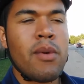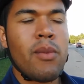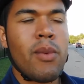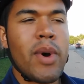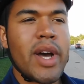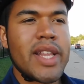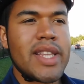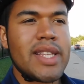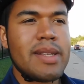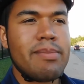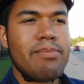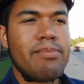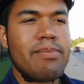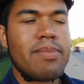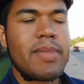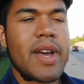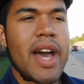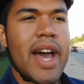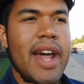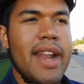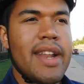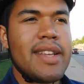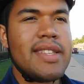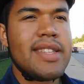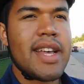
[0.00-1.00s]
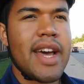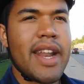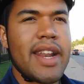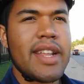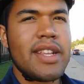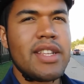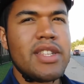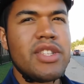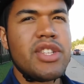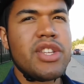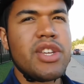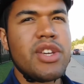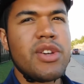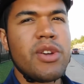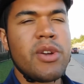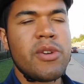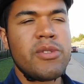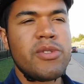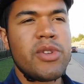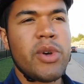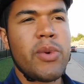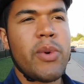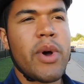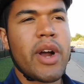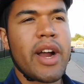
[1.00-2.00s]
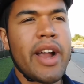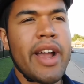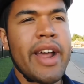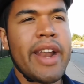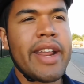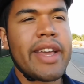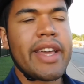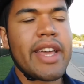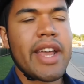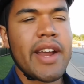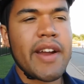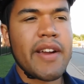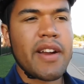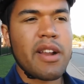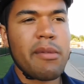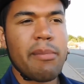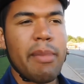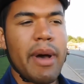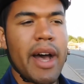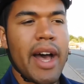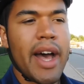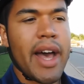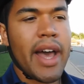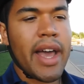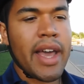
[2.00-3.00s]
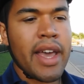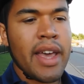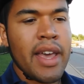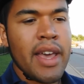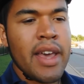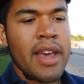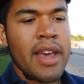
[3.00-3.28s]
what kind of settings to use or what kind of gear to buy